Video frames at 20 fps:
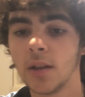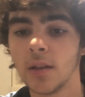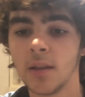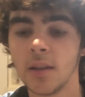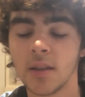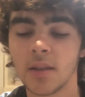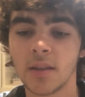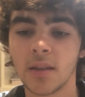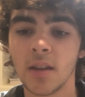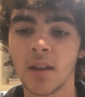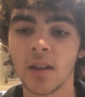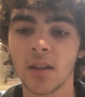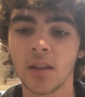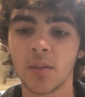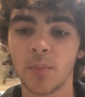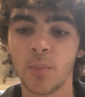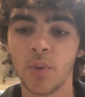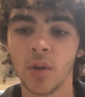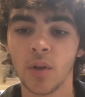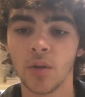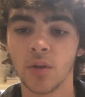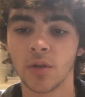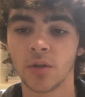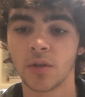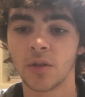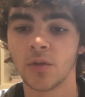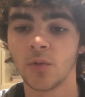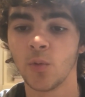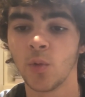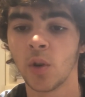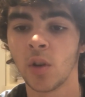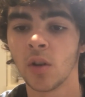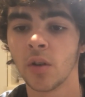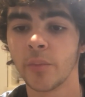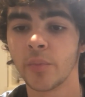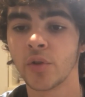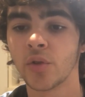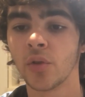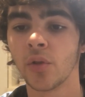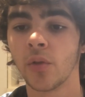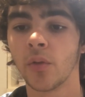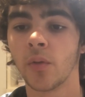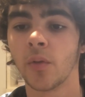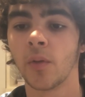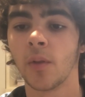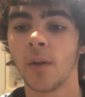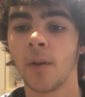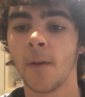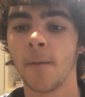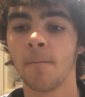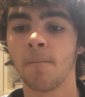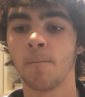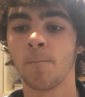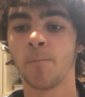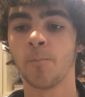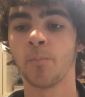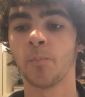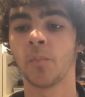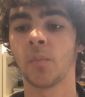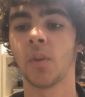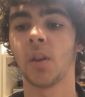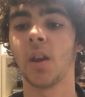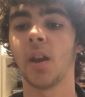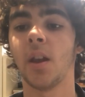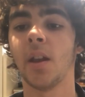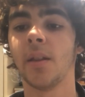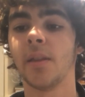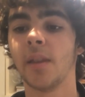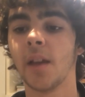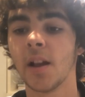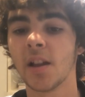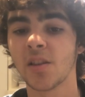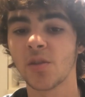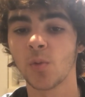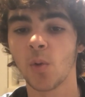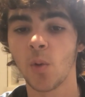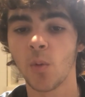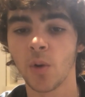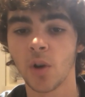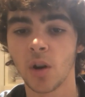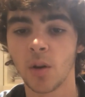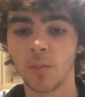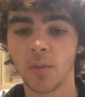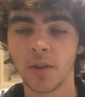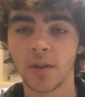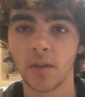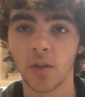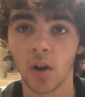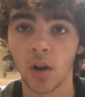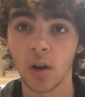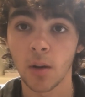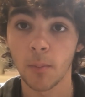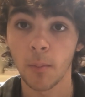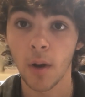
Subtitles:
distinct pillars we can observe, and that's what we're going to be talking